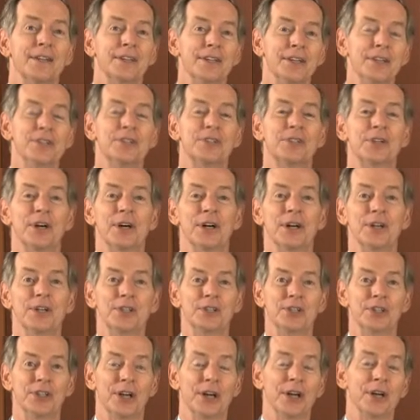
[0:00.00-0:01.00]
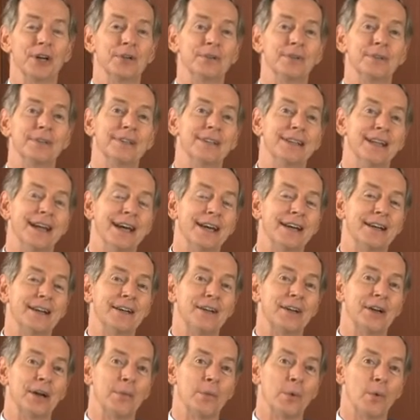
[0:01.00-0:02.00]
These studies showed
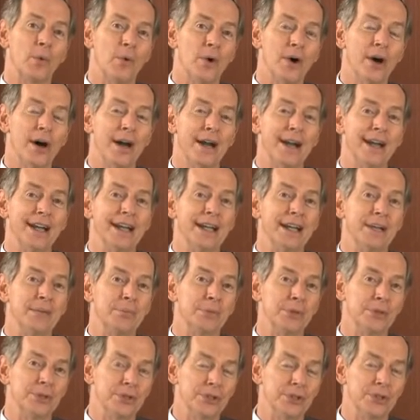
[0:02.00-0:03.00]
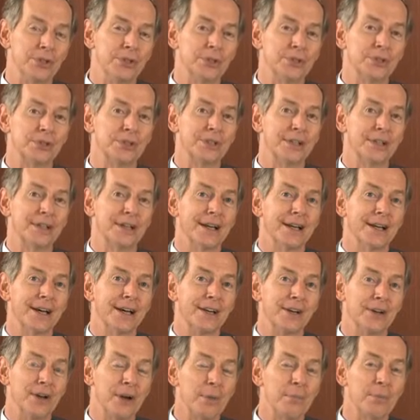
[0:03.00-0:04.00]
that, number one, it produced
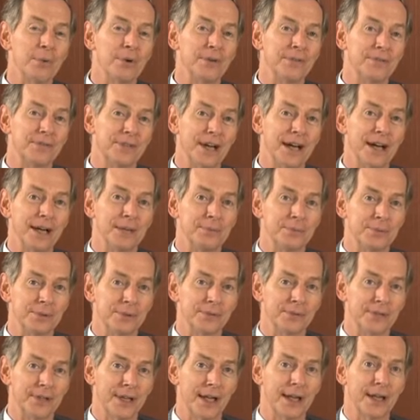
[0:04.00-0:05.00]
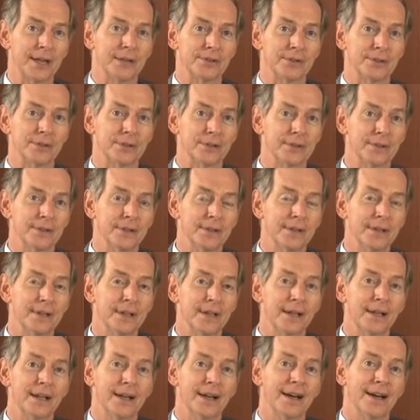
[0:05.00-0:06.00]
a number of types of cancer,
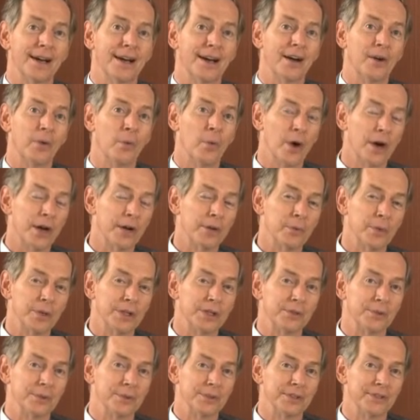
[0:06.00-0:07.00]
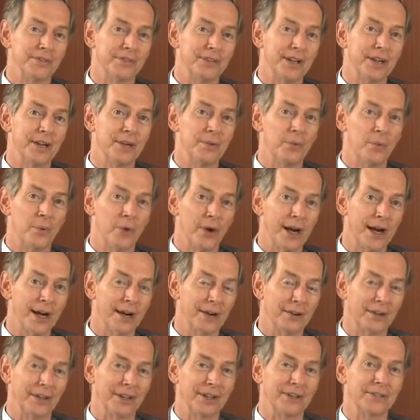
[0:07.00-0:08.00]
one which was a very
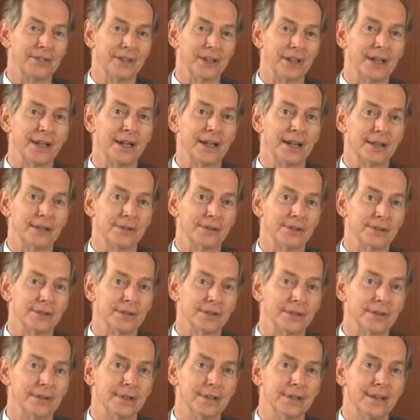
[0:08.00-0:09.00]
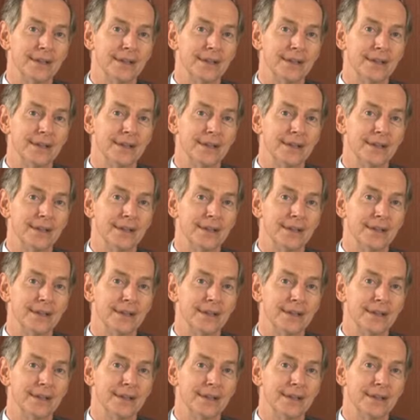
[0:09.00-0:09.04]
rare liver cancer,